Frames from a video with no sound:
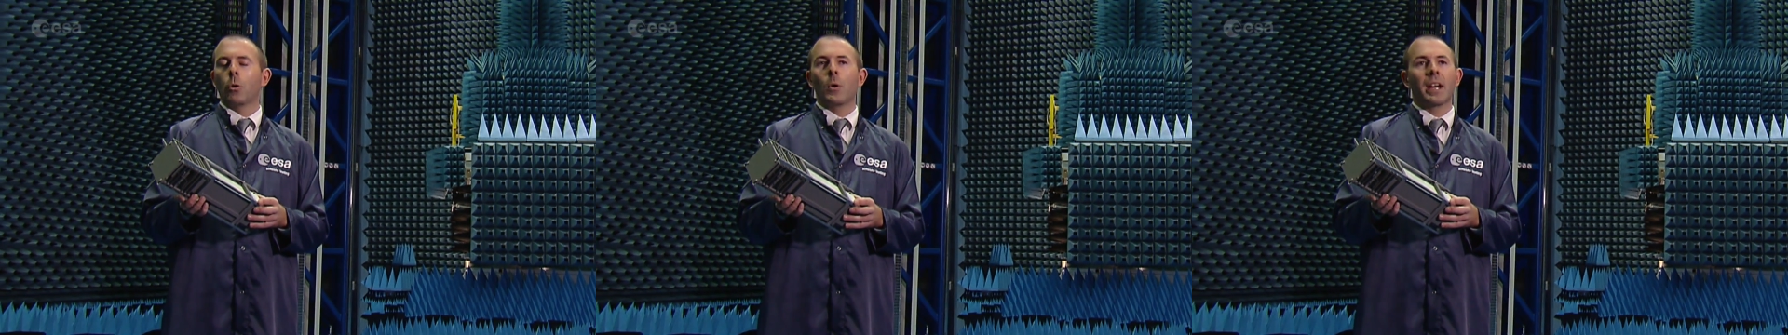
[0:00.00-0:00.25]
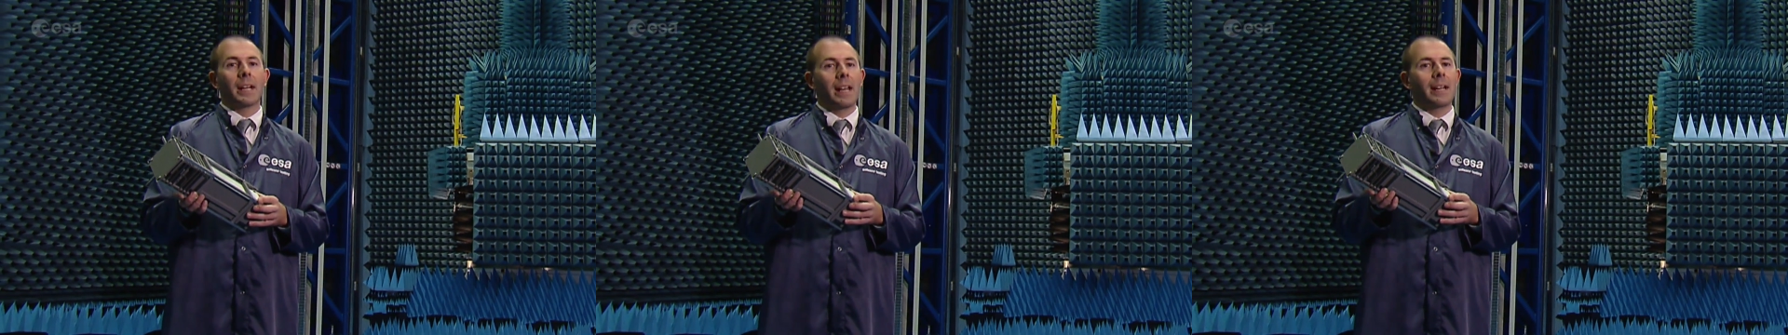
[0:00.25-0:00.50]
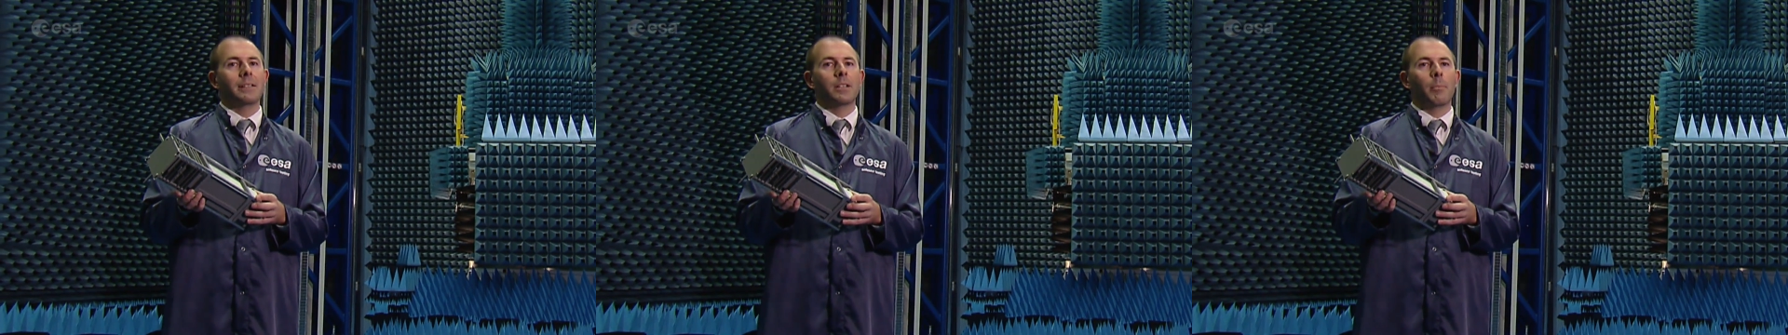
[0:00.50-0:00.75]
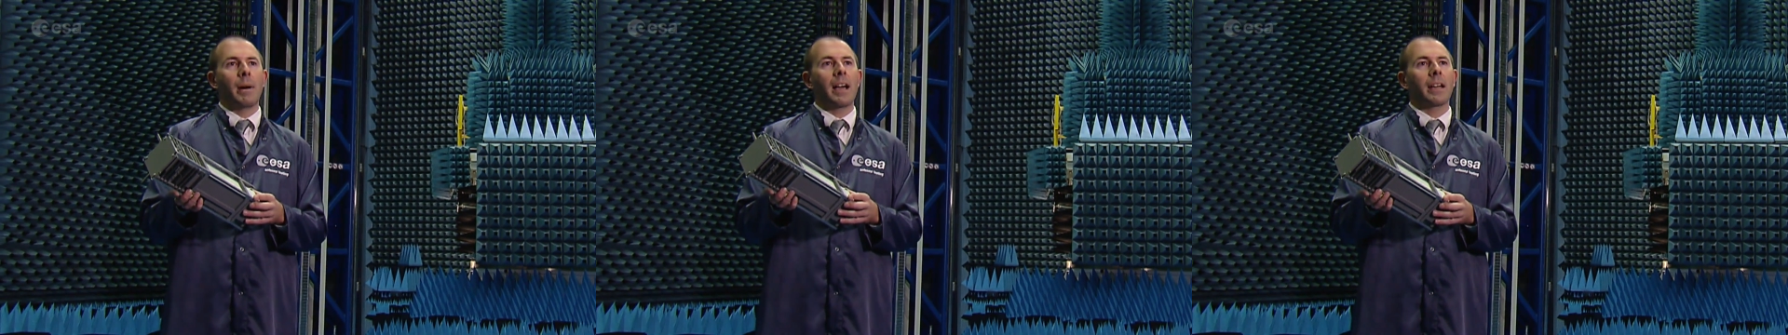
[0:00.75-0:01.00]
quick
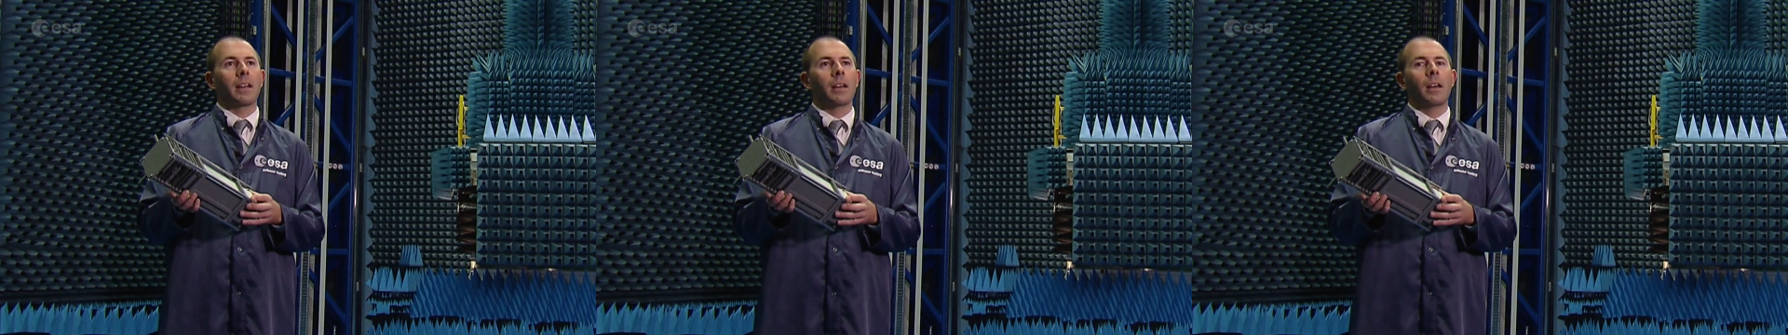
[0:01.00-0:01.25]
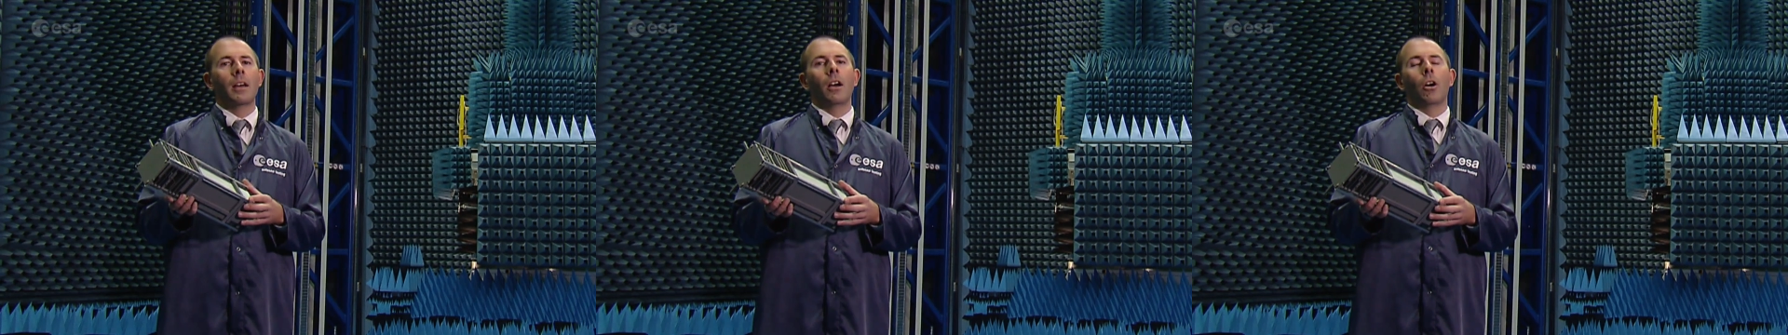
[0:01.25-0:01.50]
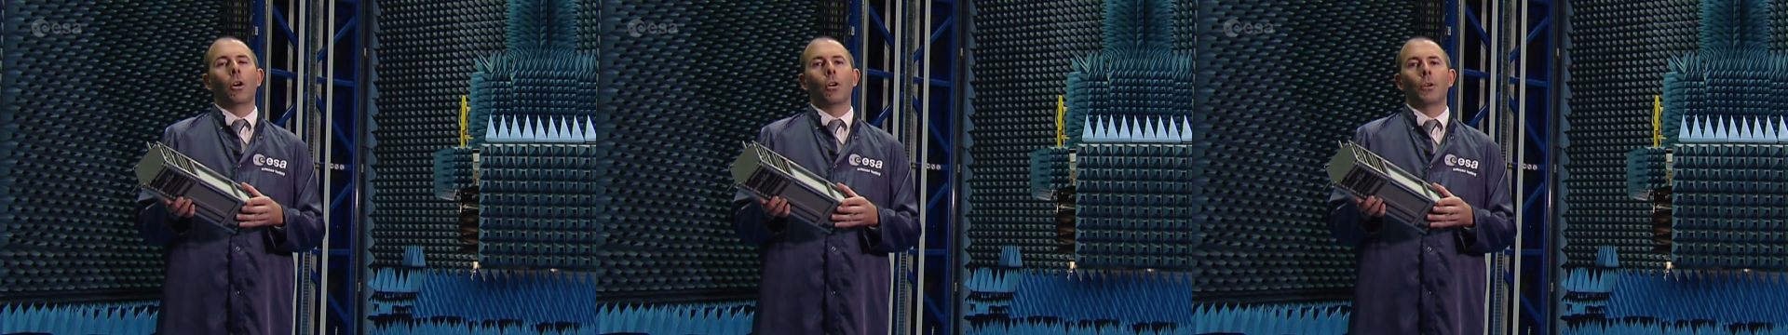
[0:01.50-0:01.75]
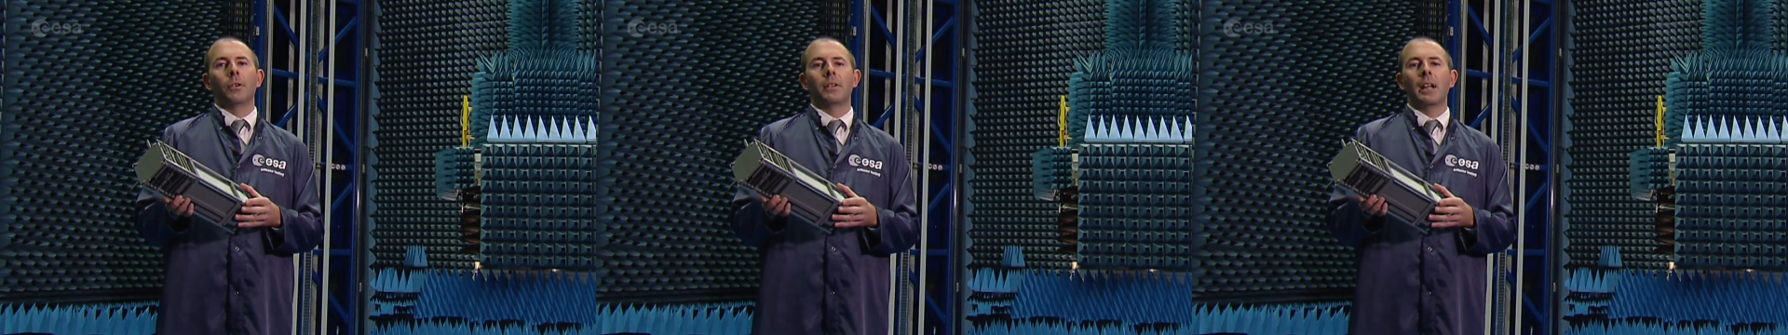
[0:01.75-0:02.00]
data back
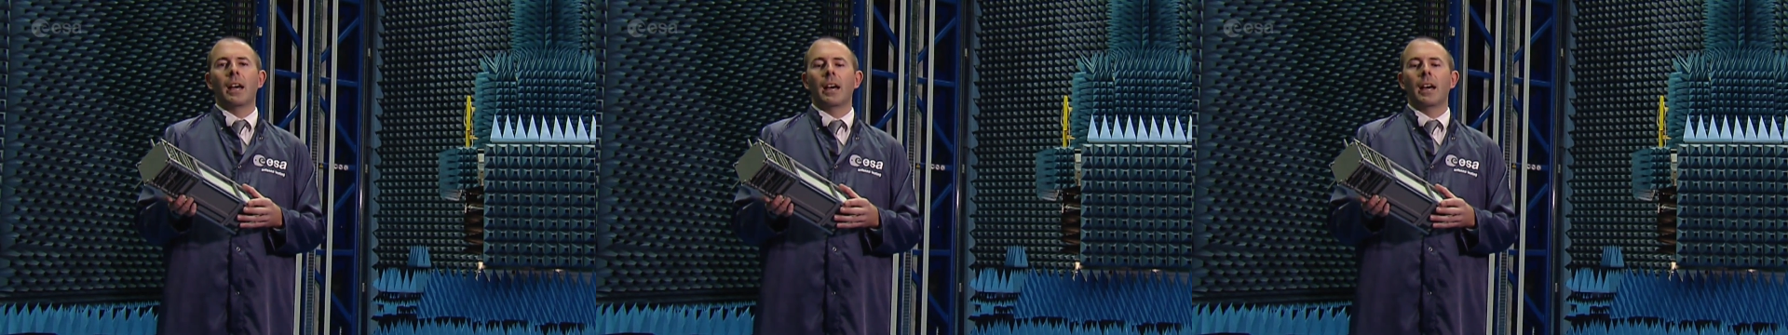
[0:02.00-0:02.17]
on